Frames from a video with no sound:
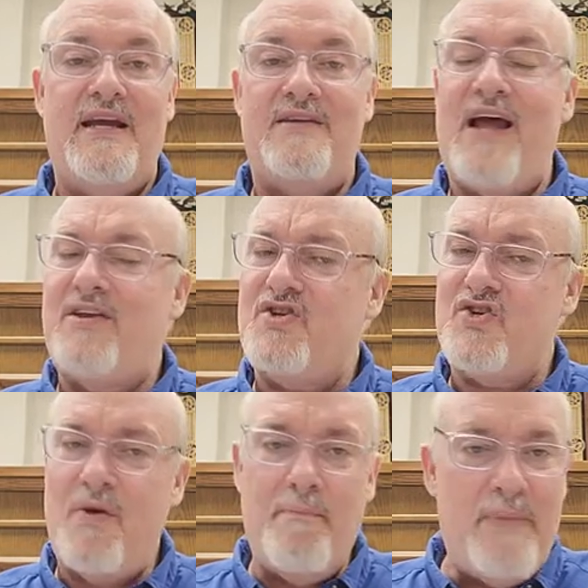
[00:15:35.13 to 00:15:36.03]
he's not just
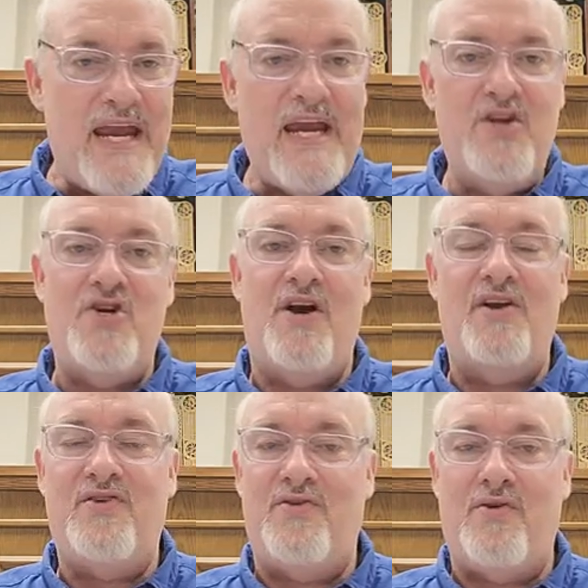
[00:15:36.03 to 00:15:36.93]
some mean
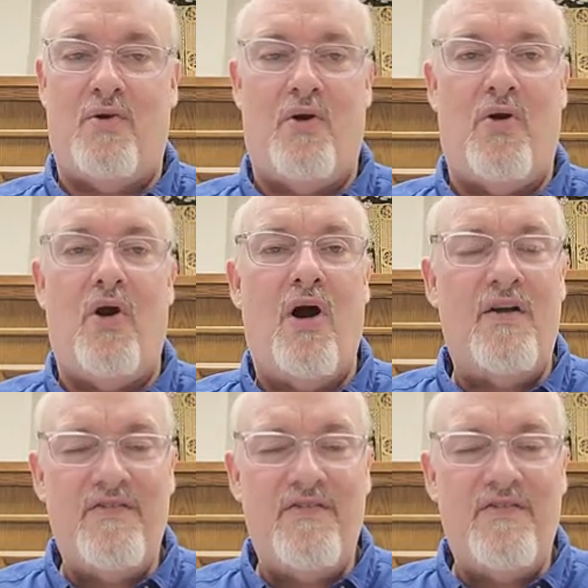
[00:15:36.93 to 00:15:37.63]
judge or